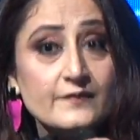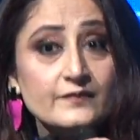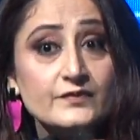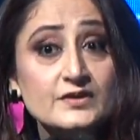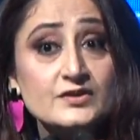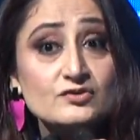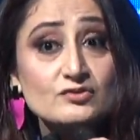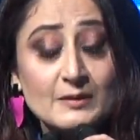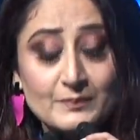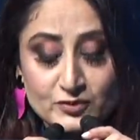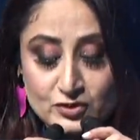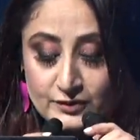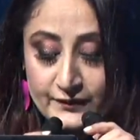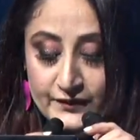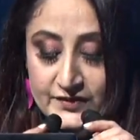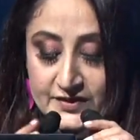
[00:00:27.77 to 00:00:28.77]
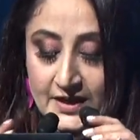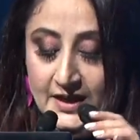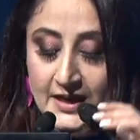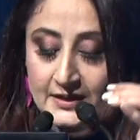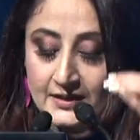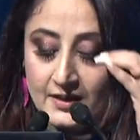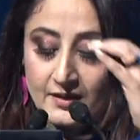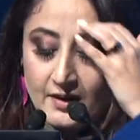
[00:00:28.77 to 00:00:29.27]
disruptions
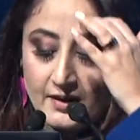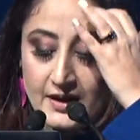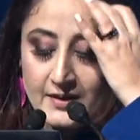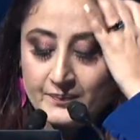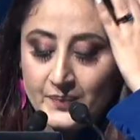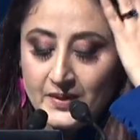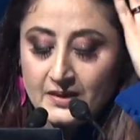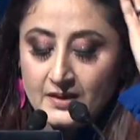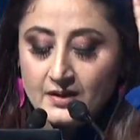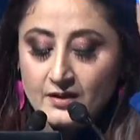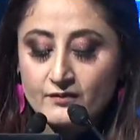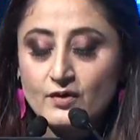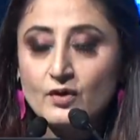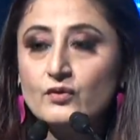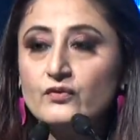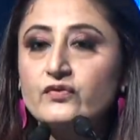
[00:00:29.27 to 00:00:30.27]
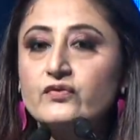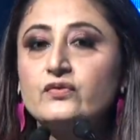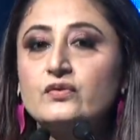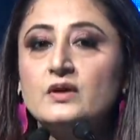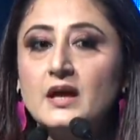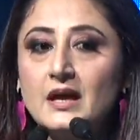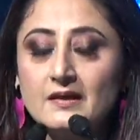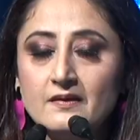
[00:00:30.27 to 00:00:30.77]
that are impeding growth
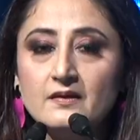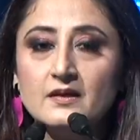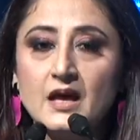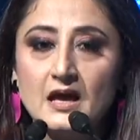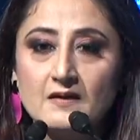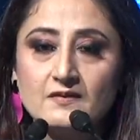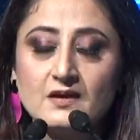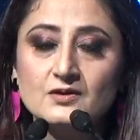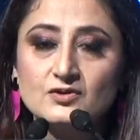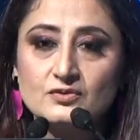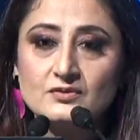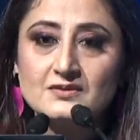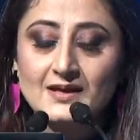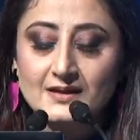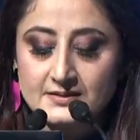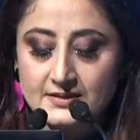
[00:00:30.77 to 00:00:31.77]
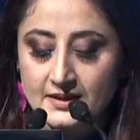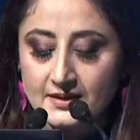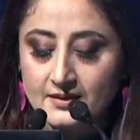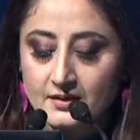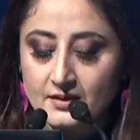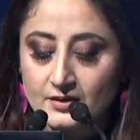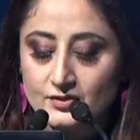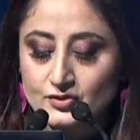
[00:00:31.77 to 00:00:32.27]
in the aviation sector in our
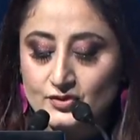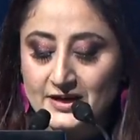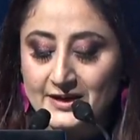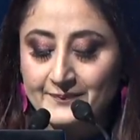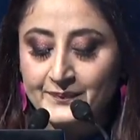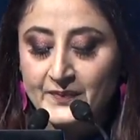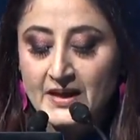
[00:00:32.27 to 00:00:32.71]
country.